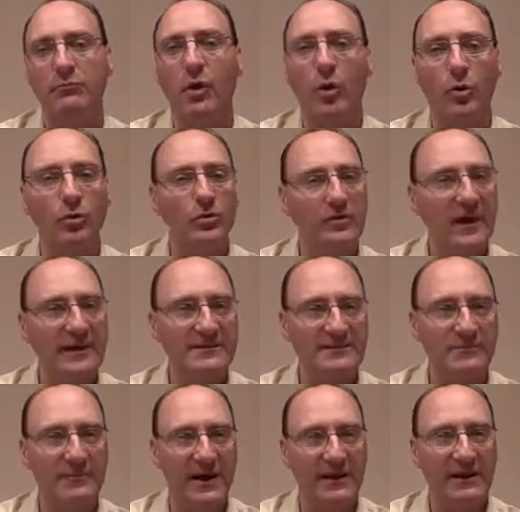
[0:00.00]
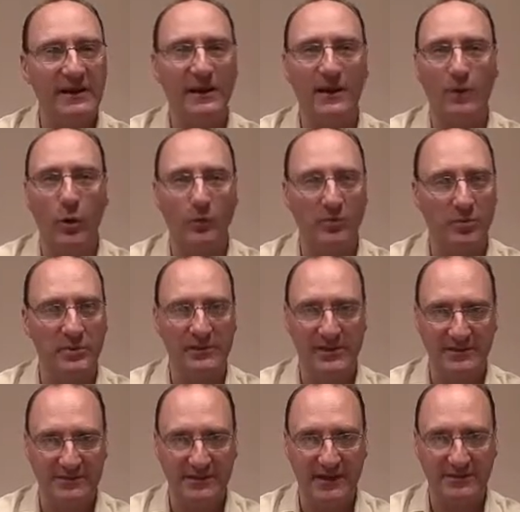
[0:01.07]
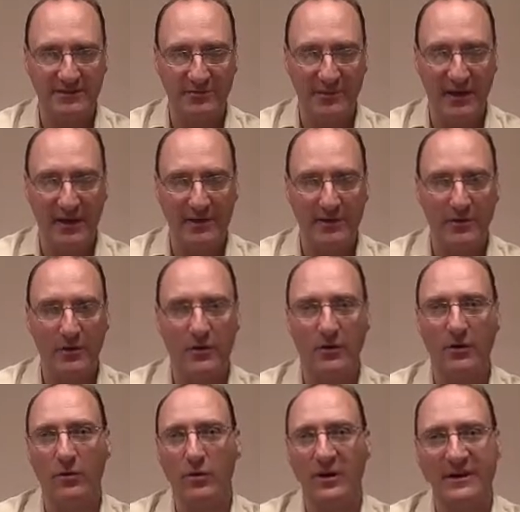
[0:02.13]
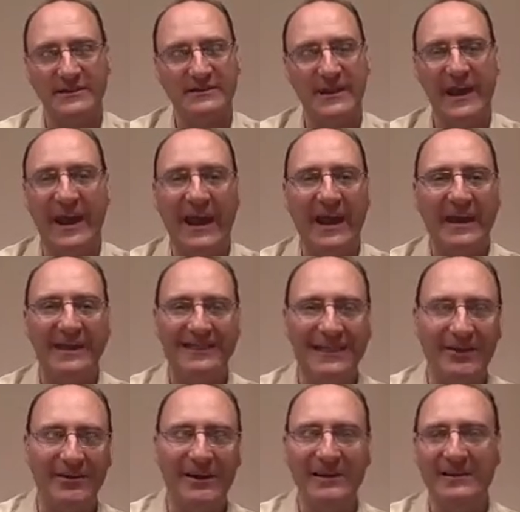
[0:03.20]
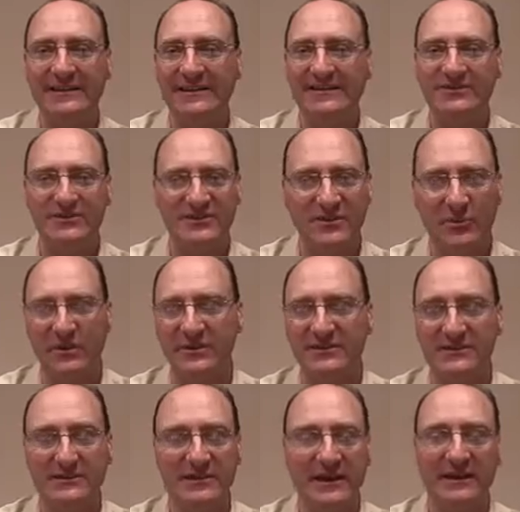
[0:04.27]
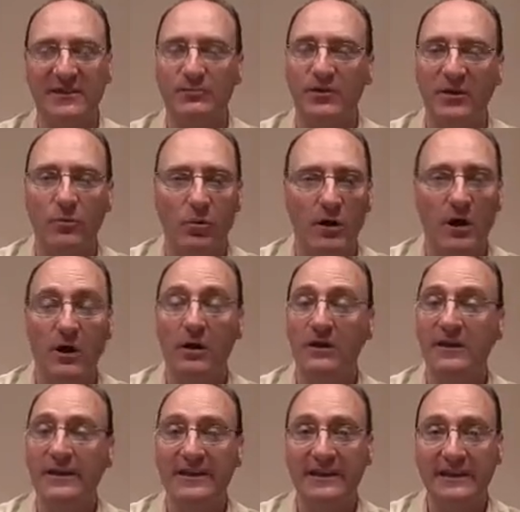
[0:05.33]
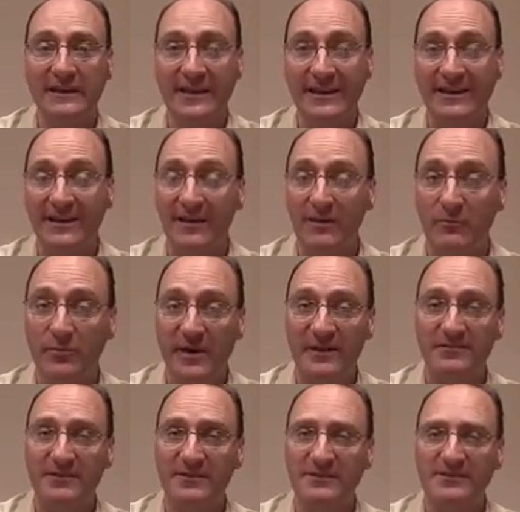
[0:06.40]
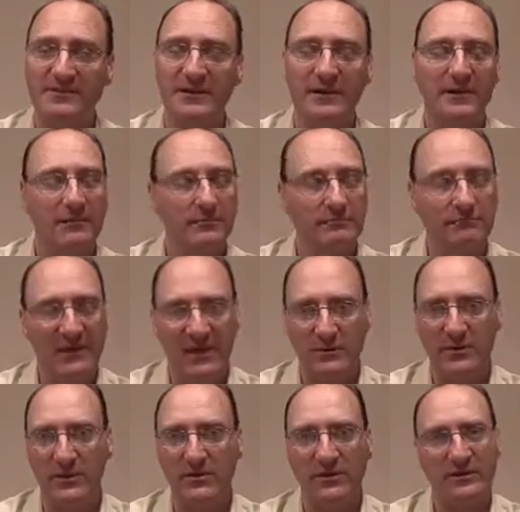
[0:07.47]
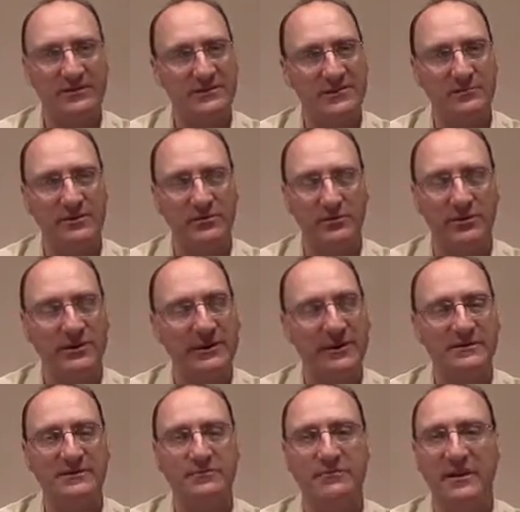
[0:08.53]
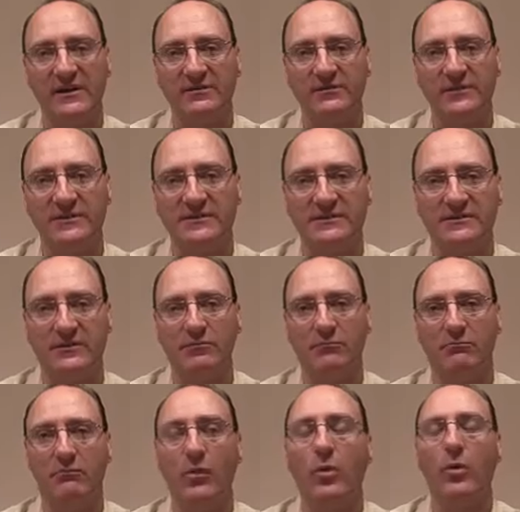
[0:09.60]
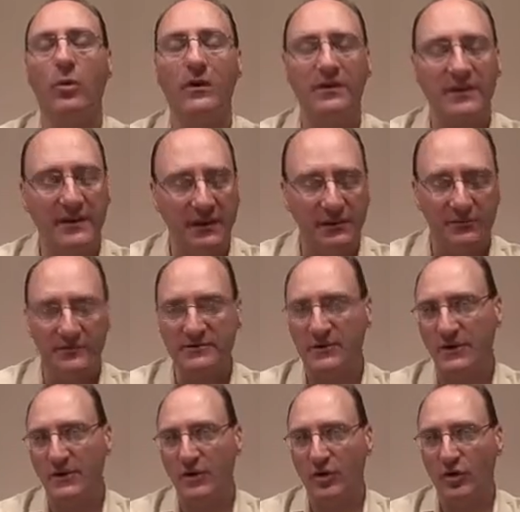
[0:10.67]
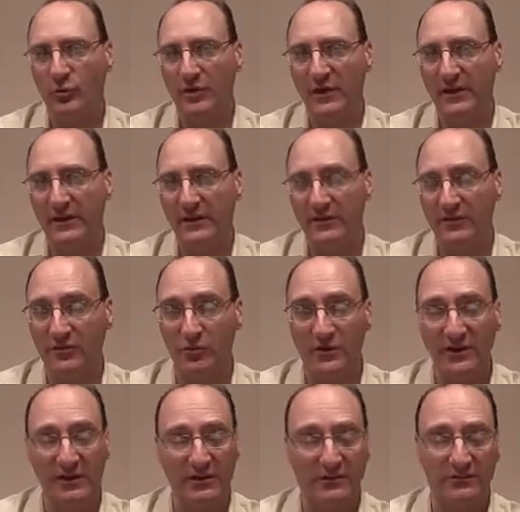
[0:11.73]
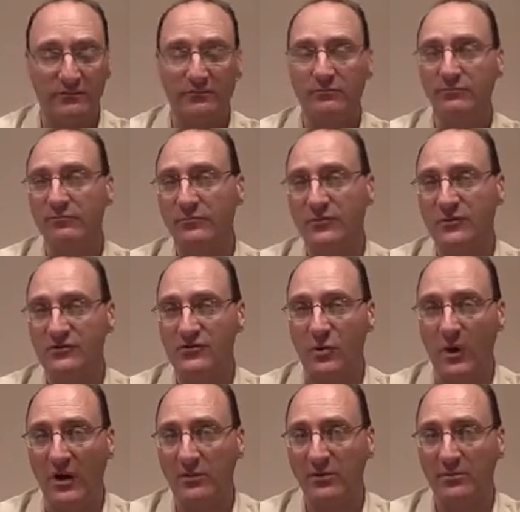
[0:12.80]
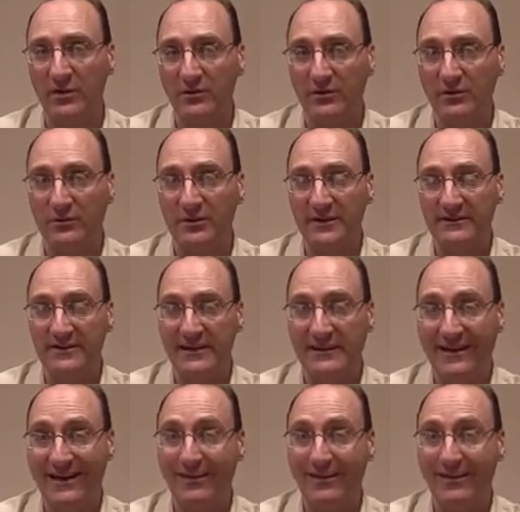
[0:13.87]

polarized about it and over politicized about it, or want to say, hey, they're getting this or someone else is getting it, but we're all going to get benefits. Maybe there are some people that get some benefits more than others, but either we can squabble about little things like